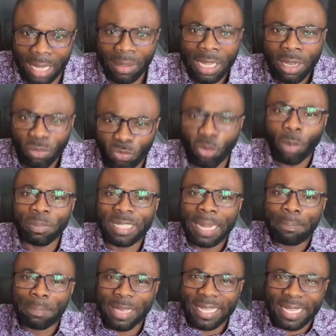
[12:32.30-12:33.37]
From the
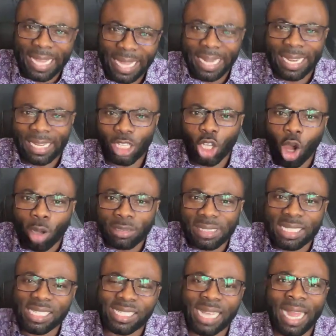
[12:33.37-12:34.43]
beginning, God
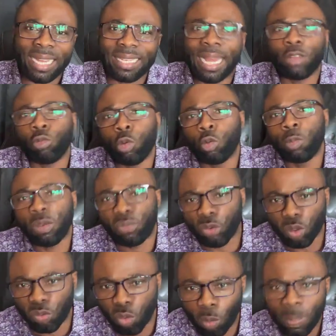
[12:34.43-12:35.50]
designed that will be
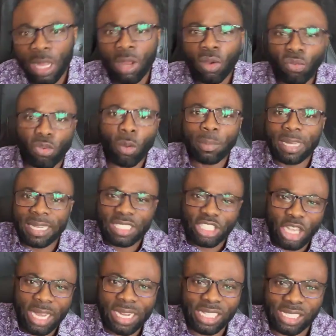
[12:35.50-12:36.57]
fruitful. From the
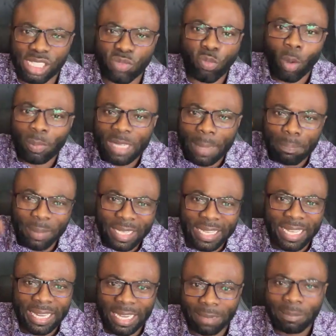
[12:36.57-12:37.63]
Genesis, from the
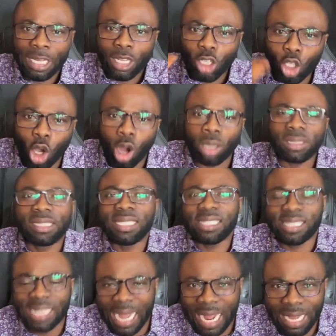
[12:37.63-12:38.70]
beginning, God
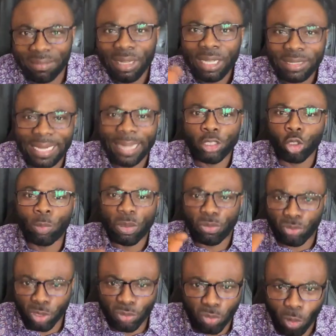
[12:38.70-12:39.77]
designed that will be
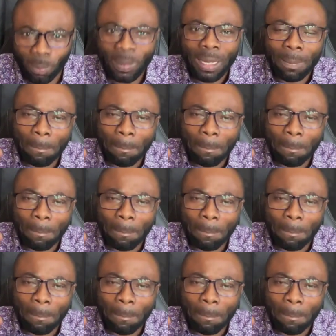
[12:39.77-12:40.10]
fruitful.